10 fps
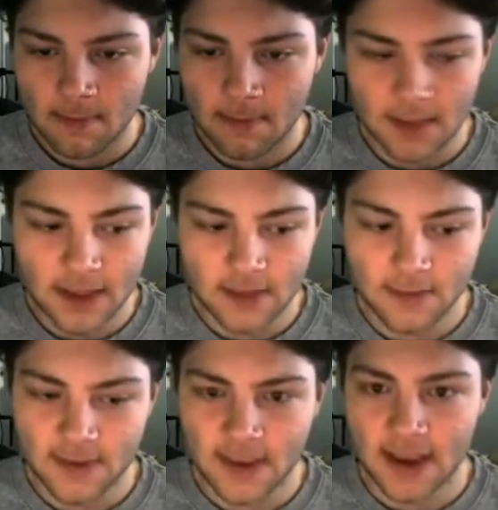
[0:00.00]
That's a
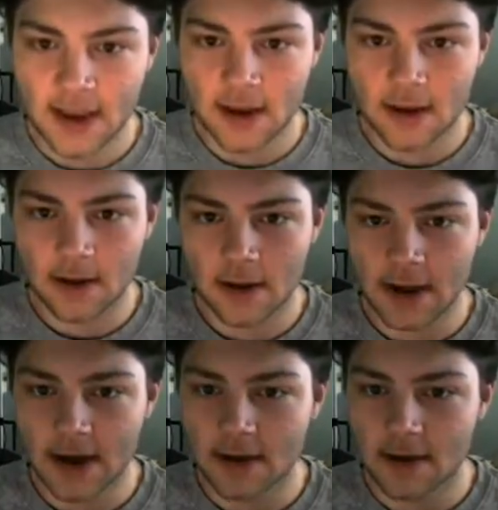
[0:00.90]
mistake.
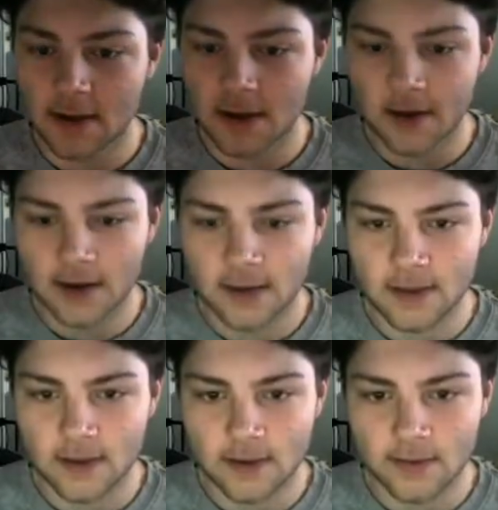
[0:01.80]
Got a little under it,
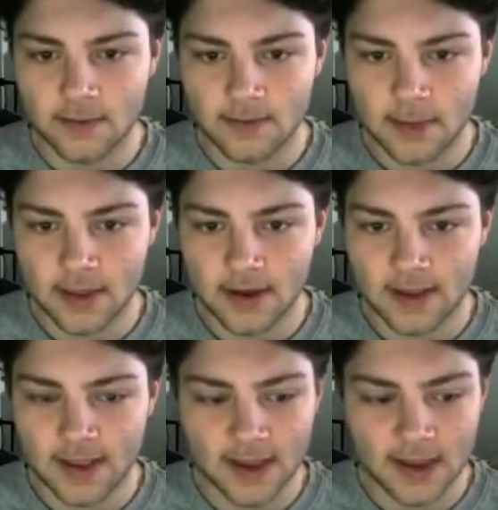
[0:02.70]
so it's gonna
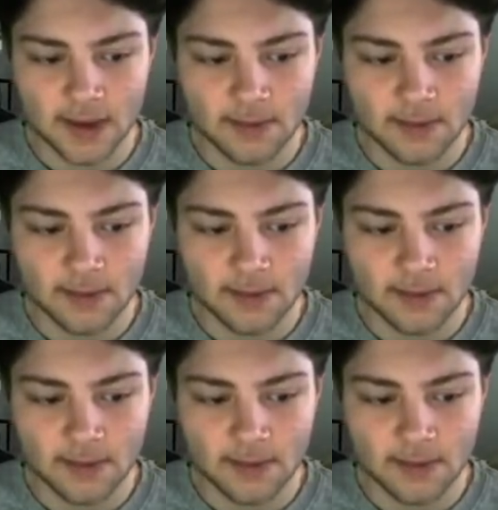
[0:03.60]
stay in.